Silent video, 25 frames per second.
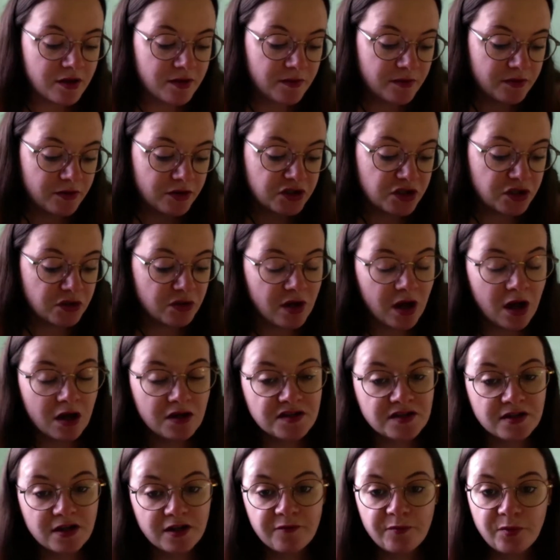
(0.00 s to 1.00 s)
the two cards
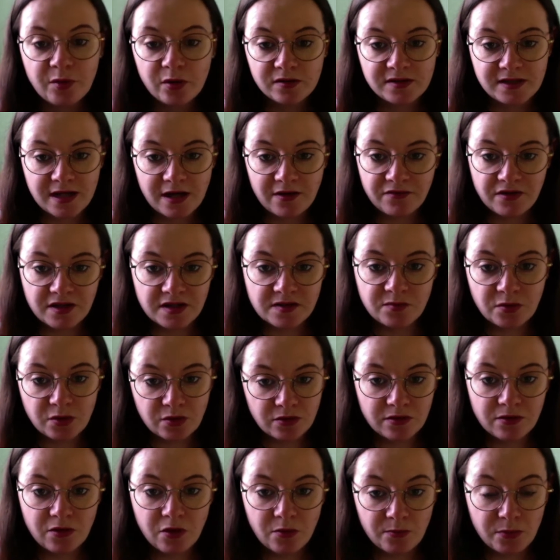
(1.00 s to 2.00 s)
that I've pulled out of this
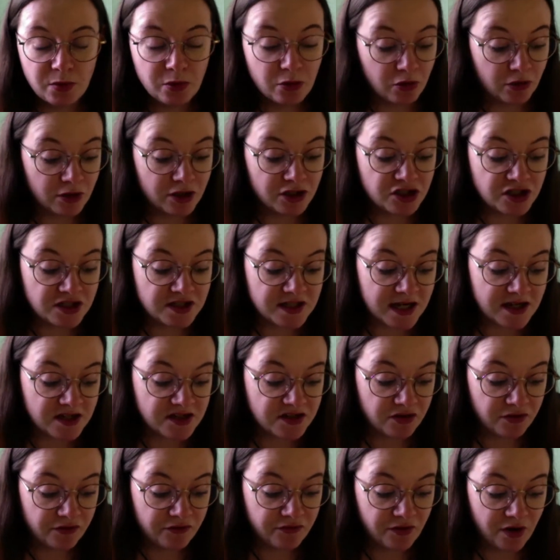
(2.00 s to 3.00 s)
moon, Moonology deck
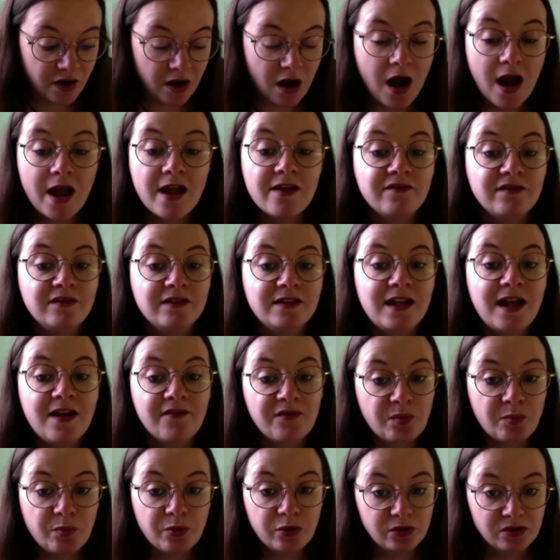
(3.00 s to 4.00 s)
so far, I've never
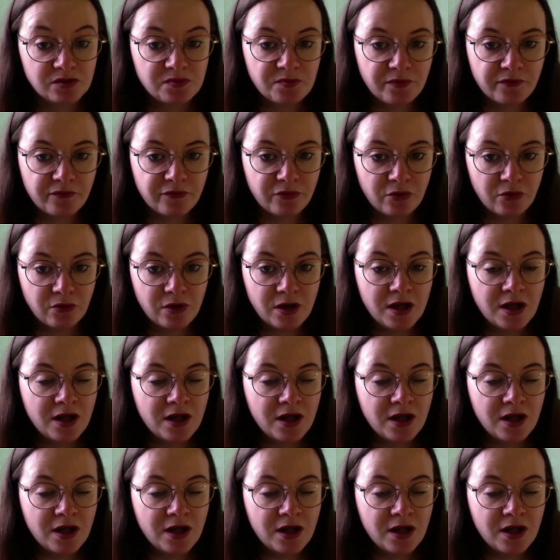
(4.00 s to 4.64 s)
pulled before.